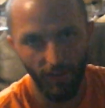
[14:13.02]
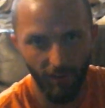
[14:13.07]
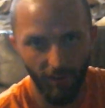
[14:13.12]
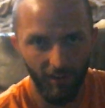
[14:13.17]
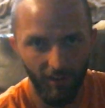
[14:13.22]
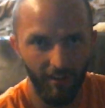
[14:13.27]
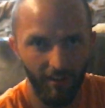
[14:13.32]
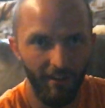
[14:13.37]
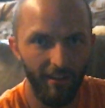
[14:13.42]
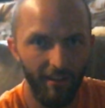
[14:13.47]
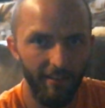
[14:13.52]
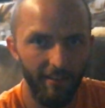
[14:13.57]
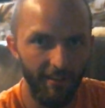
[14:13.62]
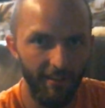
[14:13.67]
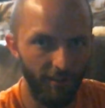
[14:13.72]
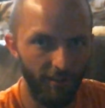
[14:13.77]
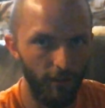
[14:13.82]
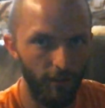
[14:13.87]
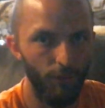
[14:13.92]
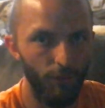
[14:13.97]
on these
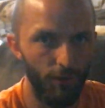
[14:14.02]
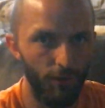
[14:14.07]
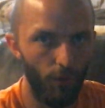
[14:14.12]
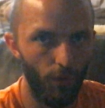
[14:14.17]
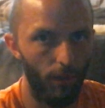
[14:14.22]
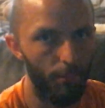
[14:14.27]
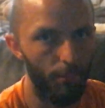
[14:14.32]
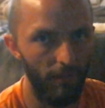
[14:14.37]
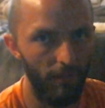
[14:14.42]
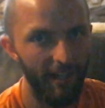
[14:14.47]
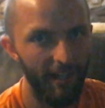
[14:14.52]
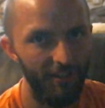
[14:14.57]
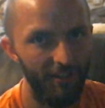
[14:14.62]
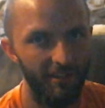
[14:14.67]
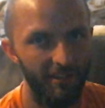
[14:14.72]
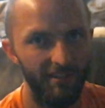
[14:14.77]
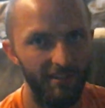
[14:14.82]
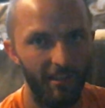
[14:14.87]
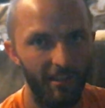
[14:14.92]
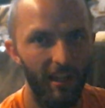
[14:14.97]
huge
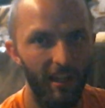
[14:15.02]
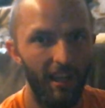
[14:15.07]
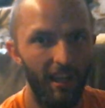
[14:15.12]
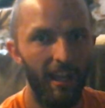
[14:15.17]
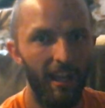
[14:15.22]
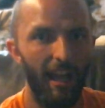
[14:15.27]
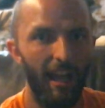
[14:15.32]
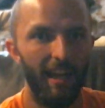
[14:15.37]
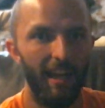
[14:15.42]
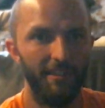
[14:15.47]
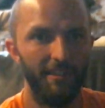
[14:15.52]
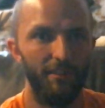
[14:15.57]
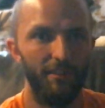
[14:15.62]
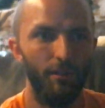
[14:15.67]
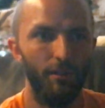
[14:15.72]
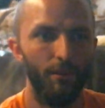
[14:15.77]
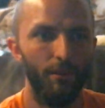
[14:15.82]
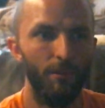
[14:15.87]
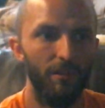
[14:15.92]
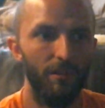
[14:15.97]
corporations as
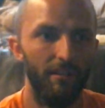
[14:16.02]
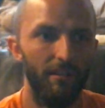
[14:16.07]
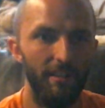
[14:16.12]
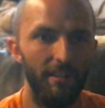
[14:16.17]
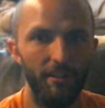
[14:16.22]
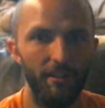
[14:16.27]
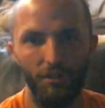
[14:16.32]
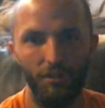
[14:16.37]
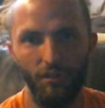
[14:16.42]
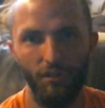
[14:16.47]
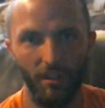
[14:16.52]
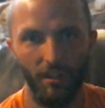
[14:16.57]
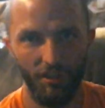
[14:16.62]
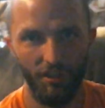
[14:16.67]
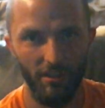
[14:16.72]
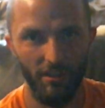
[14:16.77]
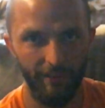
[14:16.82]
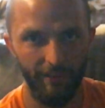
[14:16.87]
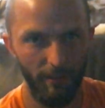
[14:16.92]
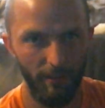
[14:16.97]
to the destruction
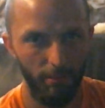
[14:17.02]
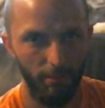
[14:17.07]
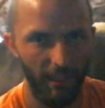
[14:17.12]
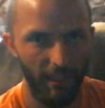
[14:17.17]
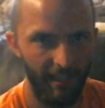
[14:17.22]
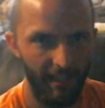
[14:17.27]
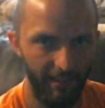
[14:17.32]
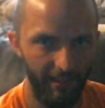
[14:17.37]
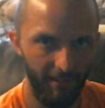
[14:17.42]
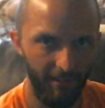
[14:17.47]
of the planet.